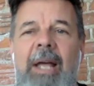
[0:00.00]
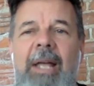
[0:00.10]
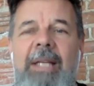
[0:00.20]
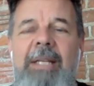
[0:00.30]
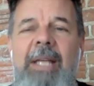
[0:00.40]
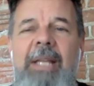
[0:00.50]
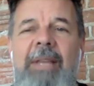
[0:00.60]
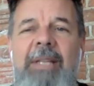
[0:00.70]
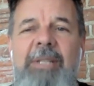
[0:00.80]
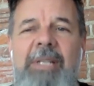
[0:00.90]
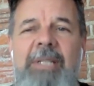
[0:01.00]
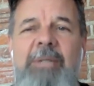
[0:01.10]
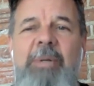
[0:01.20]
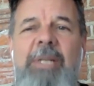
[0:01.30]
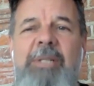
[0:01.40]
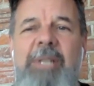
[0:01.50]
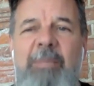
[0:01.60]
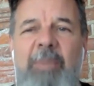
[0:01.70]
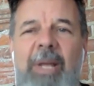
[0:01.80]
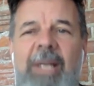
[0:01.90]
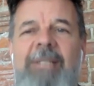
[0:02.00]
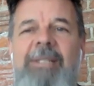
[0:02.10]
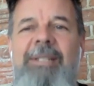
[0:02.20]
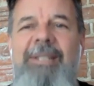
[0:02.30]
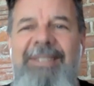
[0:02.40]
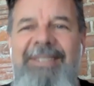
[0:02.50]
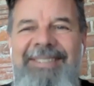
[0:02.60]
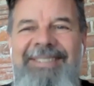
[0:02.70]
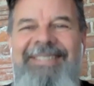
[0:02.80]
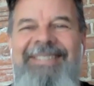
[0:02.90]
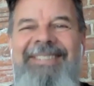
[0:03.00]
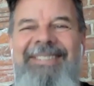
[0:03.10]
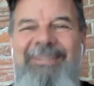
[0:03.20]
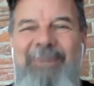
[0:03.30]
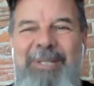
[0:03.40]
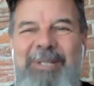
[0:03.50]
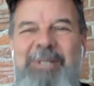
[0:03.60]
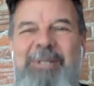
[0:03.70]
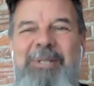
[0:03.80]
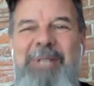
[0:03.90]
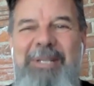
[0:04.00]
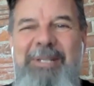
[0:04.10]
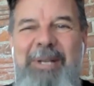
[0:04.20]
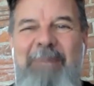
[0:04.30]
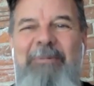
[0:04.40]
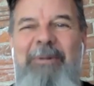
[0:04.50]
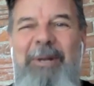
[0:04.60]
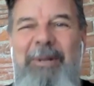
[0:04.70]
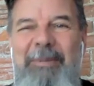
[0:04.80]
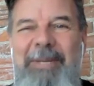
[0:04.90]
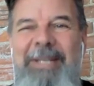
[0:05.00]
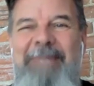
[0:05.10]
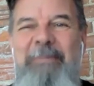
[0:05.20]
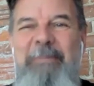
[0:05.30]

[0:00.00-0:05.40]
it, it that's an interesting place when Jesus says, Come follow me.